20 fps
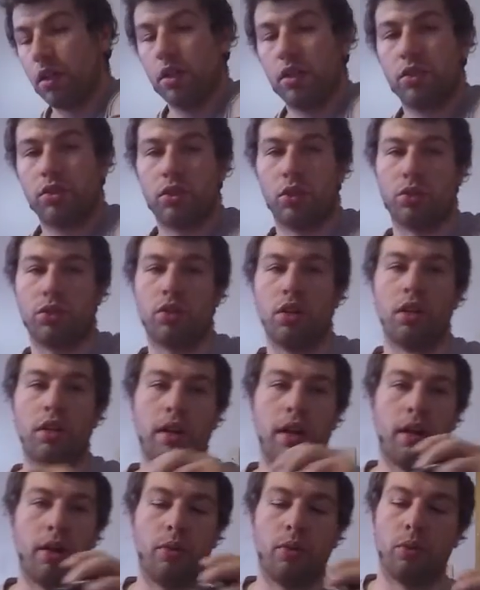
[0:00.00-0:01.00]
So start
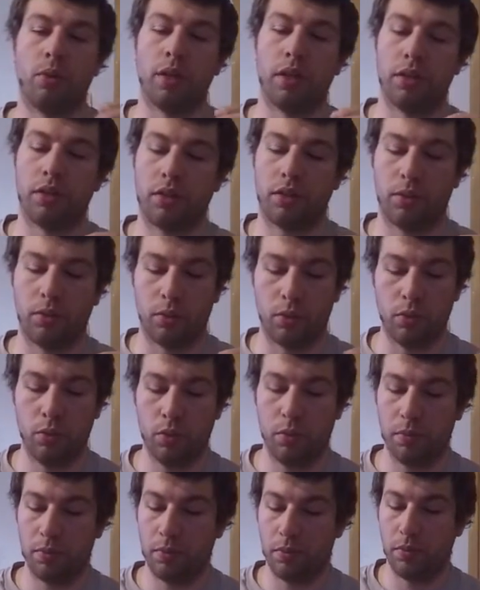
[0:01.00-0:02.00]
out with
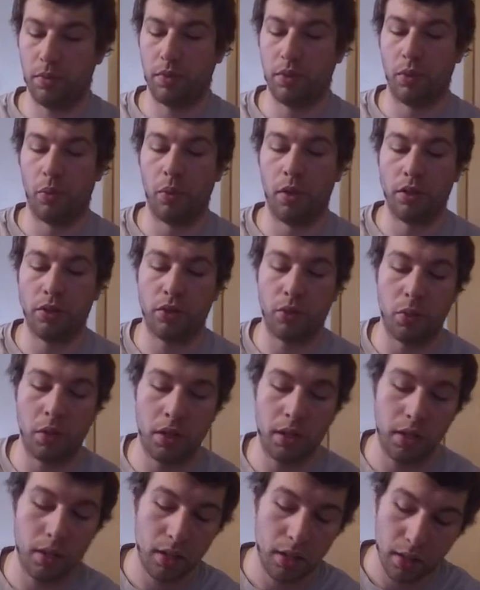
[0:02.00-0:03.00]
the
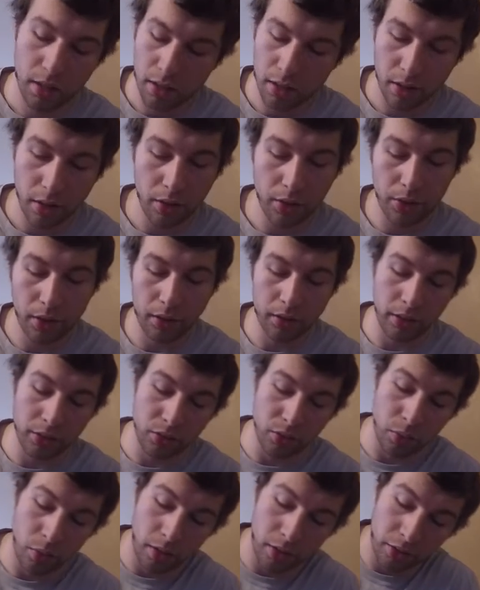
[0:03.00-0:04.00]
120. The other thing
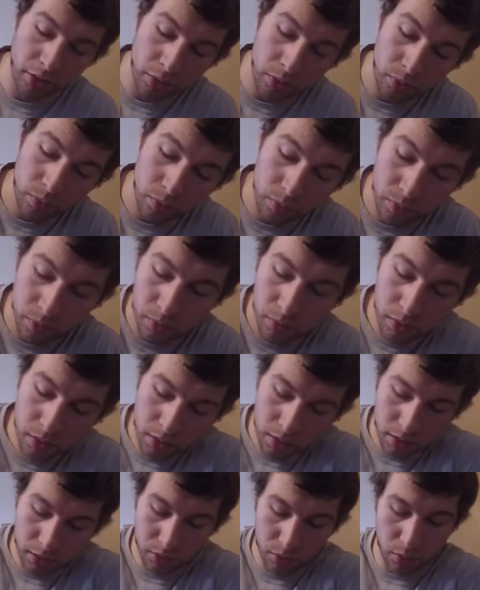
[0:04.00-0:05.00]
that you want to do is
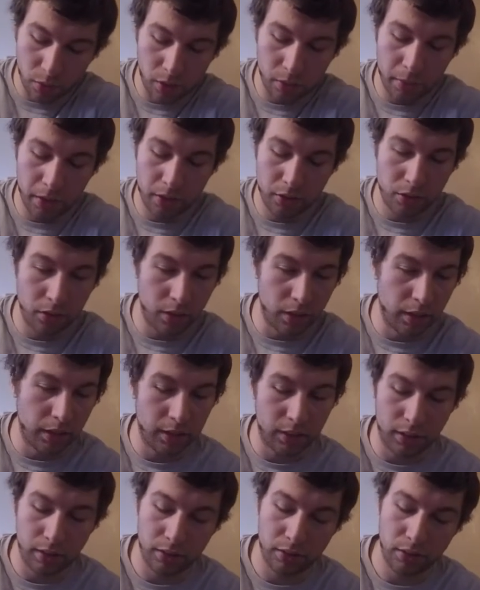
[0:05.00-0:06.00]
you want to make sure you
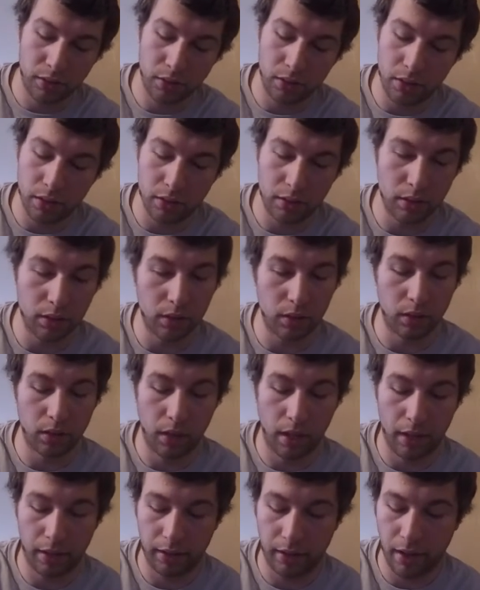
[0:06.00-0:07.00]
get this little
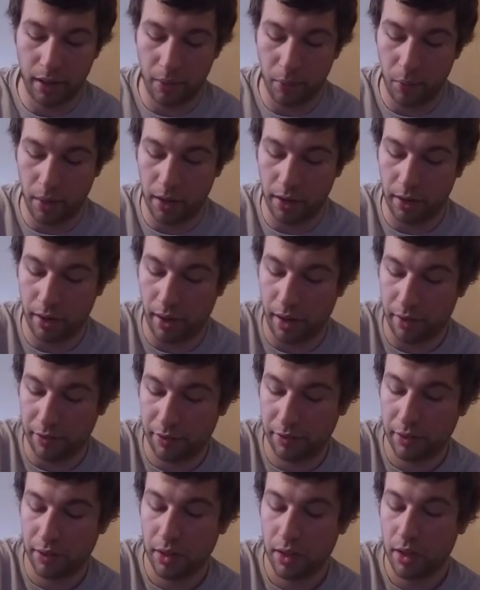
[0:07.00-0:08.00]
guy wet
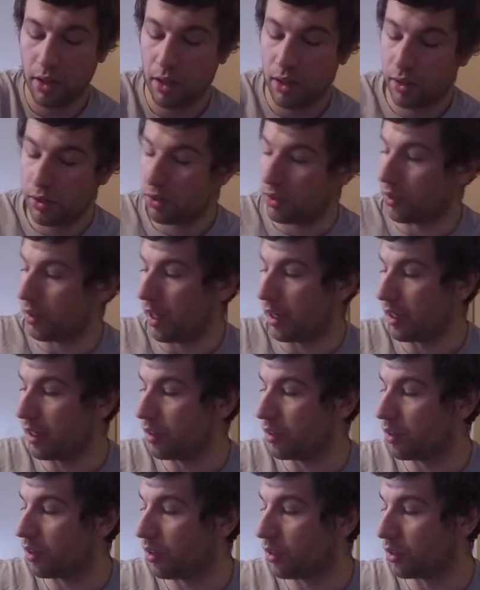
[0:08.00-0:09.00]
enough so that he
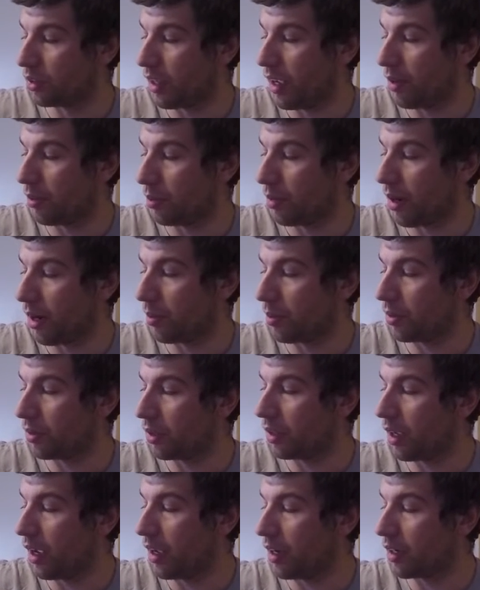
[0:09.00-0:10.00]
seals down
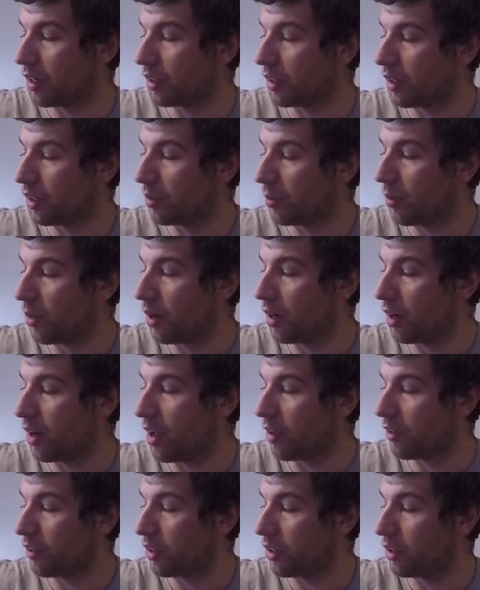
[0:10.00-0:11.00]
properly. I didn't get him wet
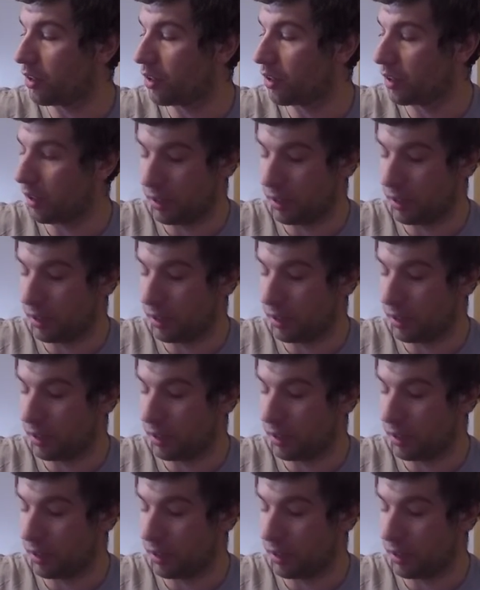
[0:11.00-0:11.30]
enough here.